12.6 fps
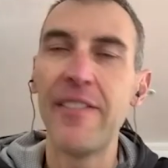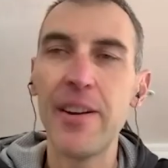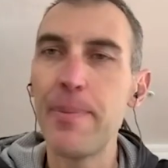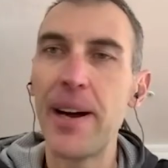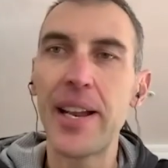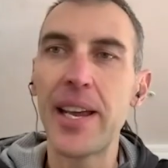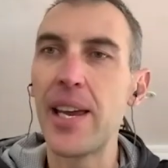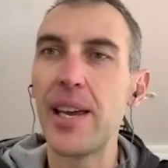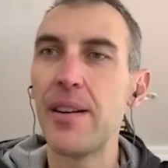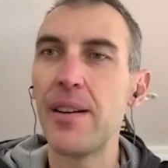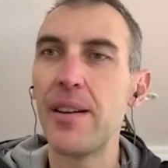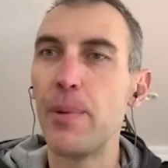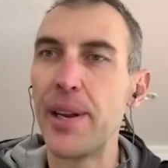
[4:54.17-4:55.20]

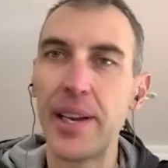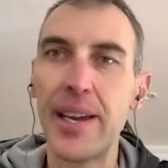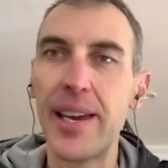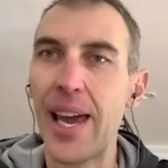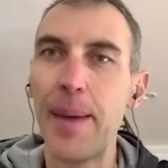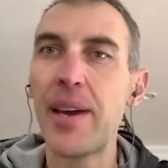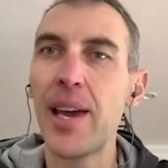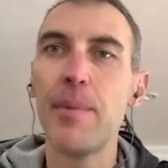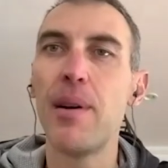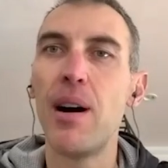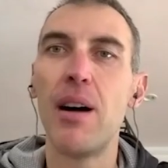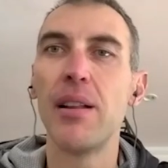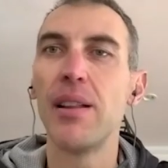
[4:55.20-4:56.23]
everybody when the game
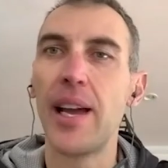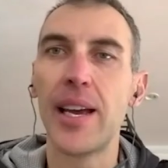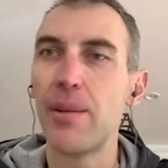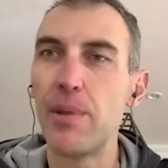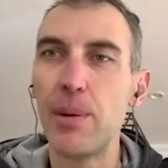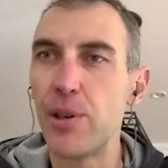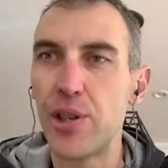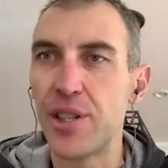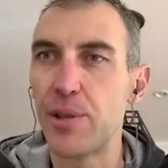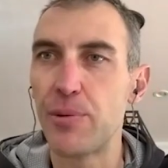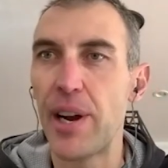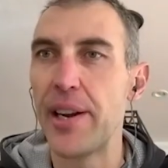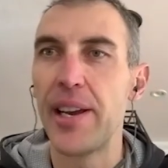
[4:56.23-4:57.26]
came on, like, we were
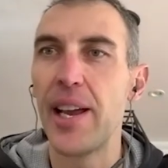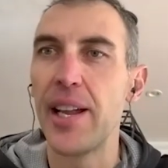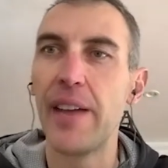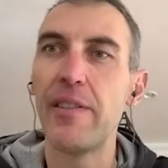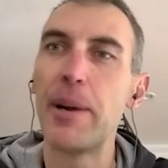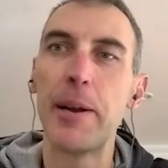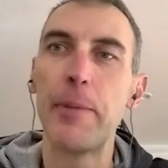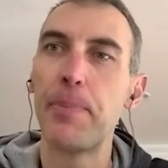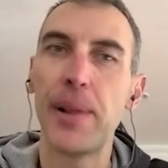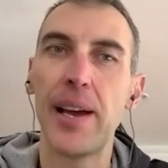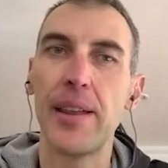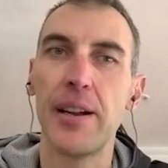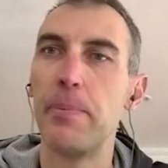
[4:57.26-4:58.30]
just ready and everybody
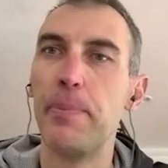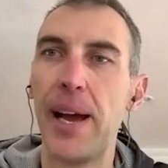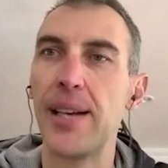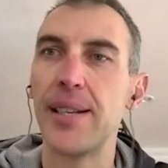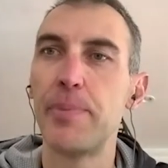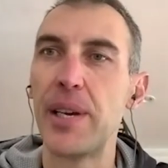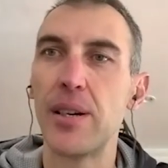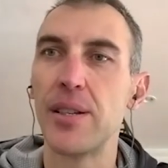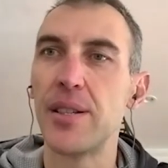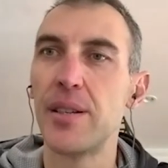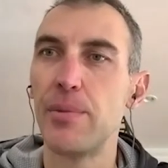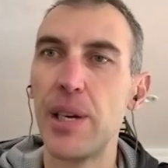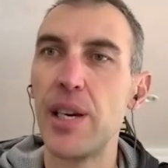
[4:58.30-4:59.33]
played their best
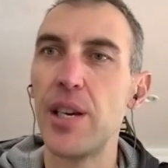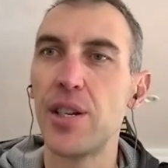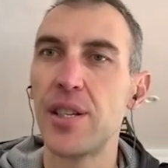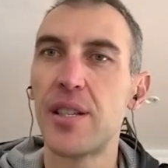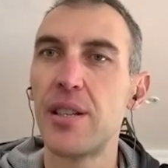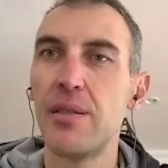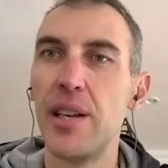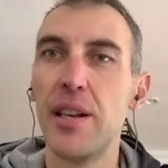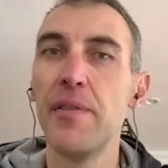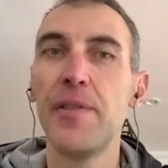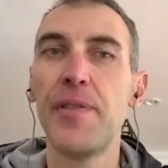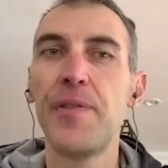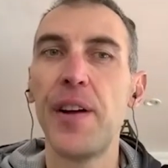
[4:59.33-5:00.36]
because we just
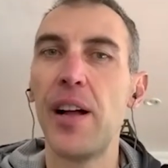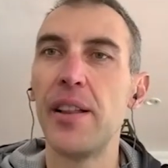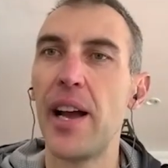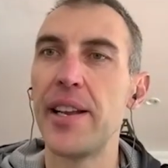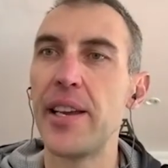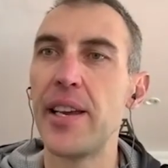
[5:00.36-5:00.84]
didn't feel